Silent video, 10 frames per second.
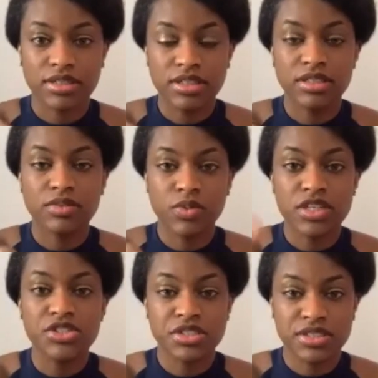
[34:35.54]
Clear,
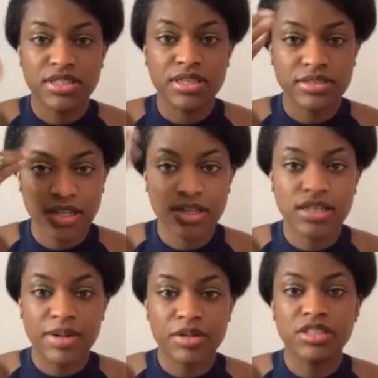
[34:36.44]
because you're talking
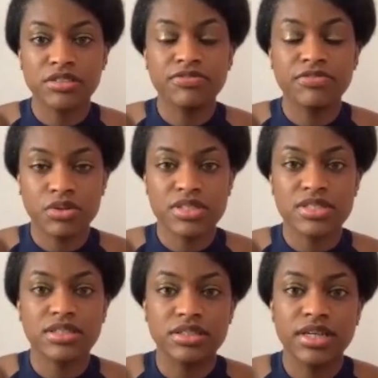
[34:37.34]
about clear focus,
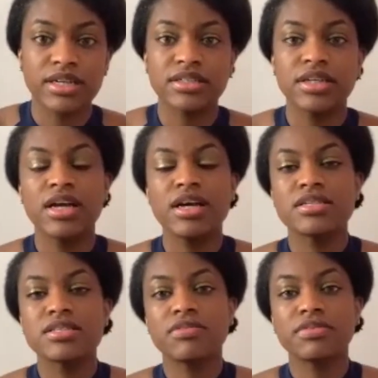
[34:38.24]
clear headed.
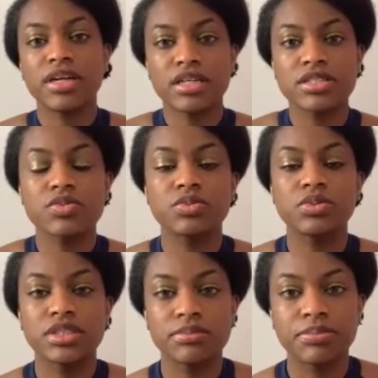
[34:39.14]
Self-care is
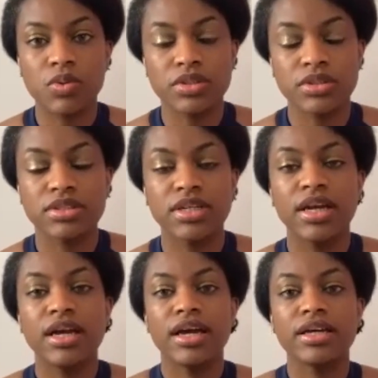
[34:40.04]
really important,
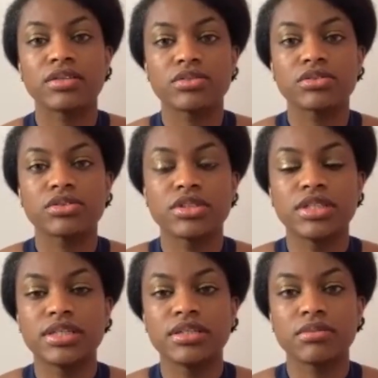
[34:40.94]
and
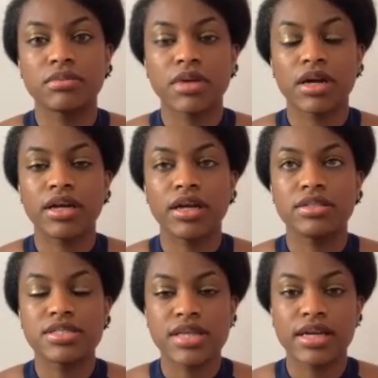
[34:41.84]
learning
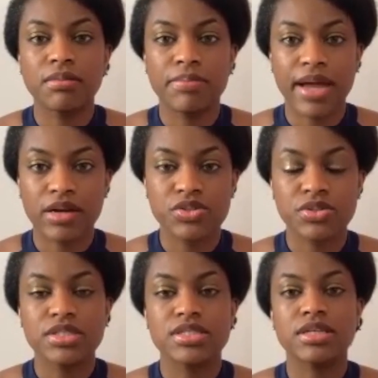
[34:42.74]
and setting
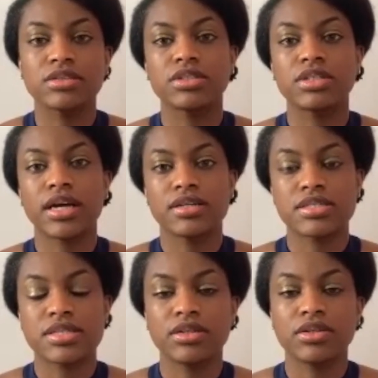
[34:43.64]
boundaries and learning how to
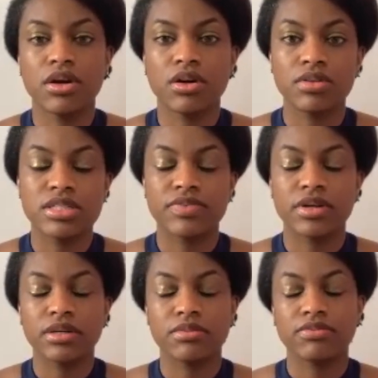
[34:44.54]
say no. That's
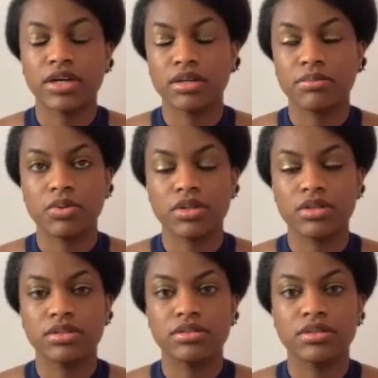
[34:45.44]
very, very
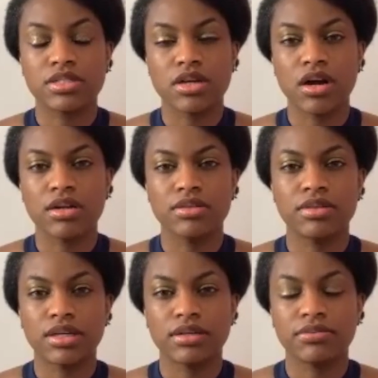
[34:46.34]
important. It's a hard
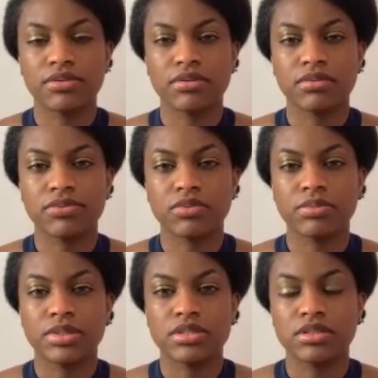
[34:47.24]
thing for
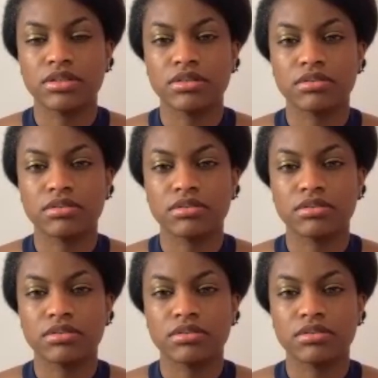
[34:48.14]
women to do.